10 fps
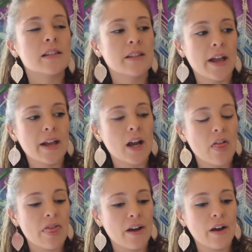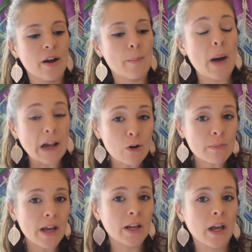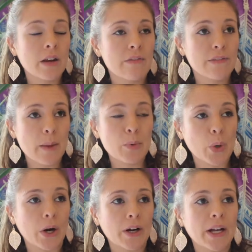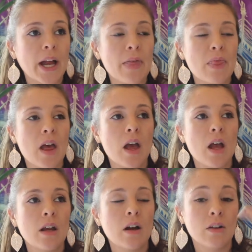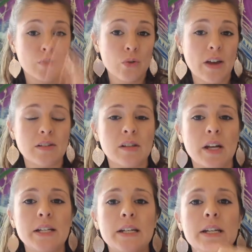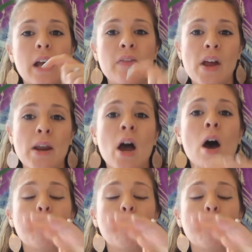take the biomed in February and then of 2019, and then